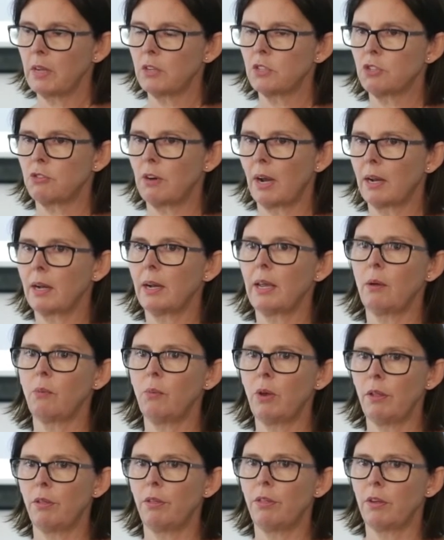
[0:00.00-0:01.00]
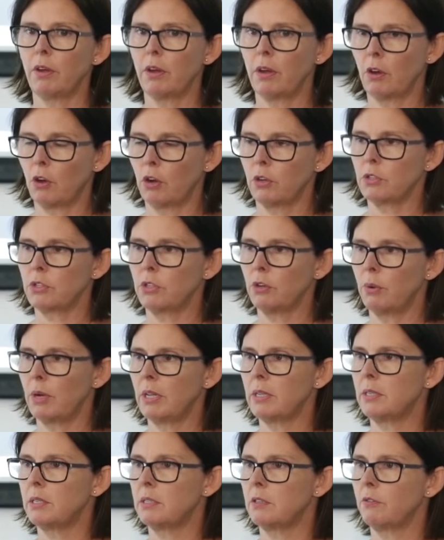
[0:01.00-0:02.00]
struggling with the
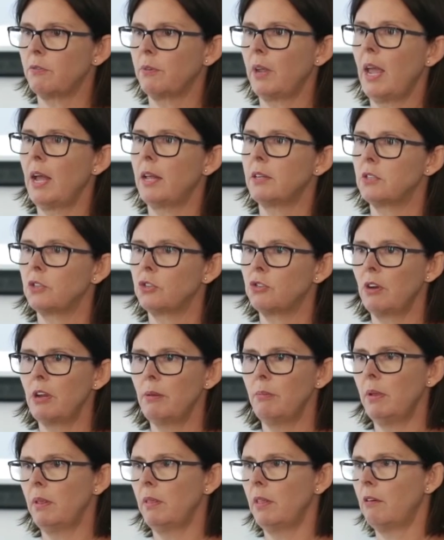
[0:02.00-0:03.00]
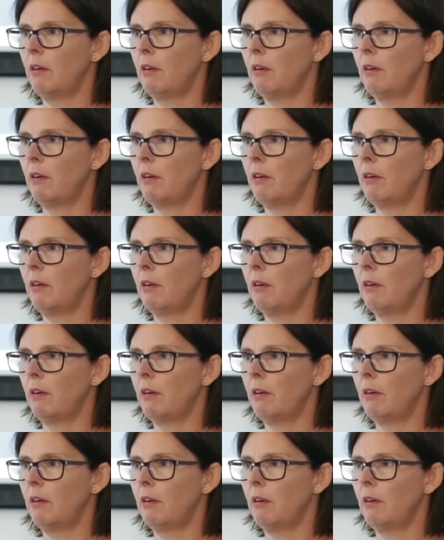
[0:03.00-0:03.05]
consequences of cancer treatment.